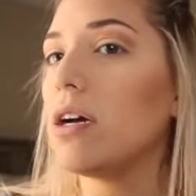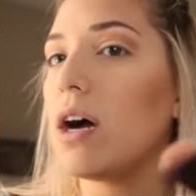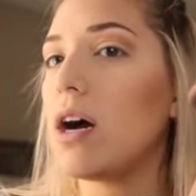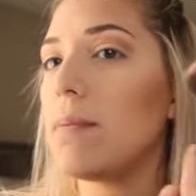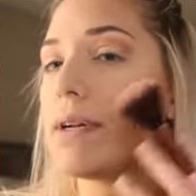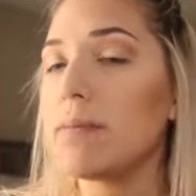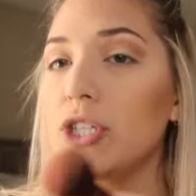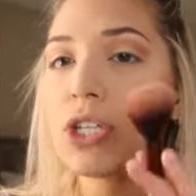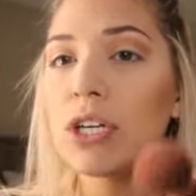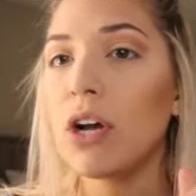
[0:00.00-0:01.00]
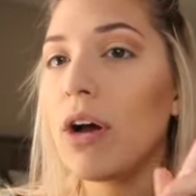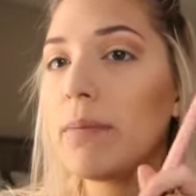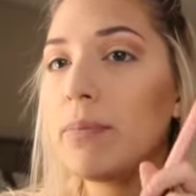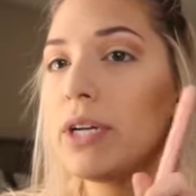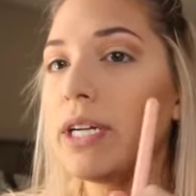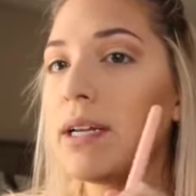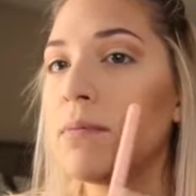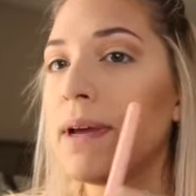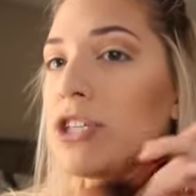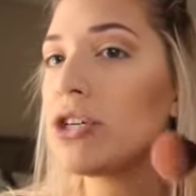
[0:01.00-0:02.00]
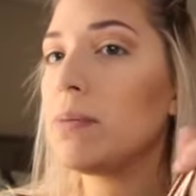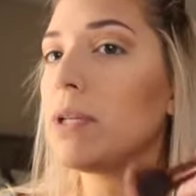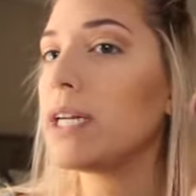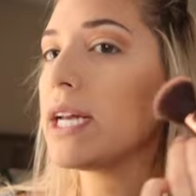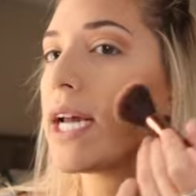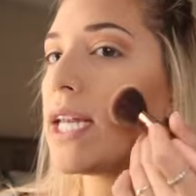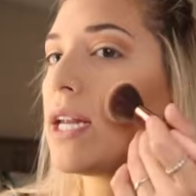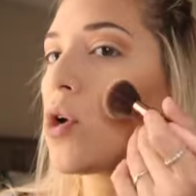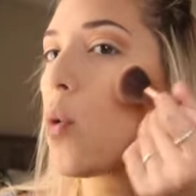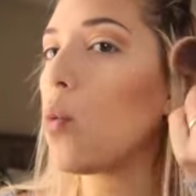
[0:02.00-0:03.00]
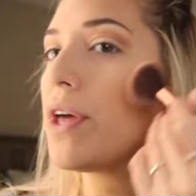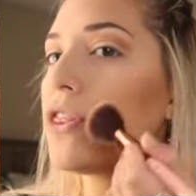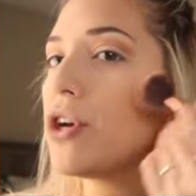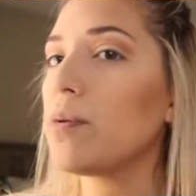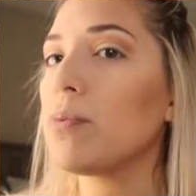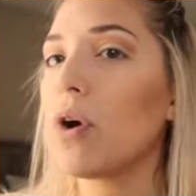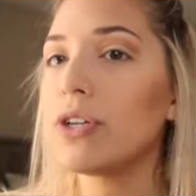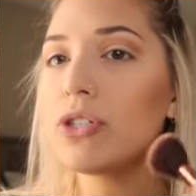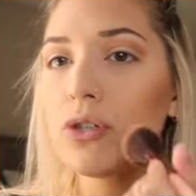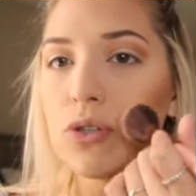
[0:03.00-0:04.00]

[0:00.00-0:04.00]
And I'm just gonna go ahead and put it in. Make sure you're blending it in with your bronzer.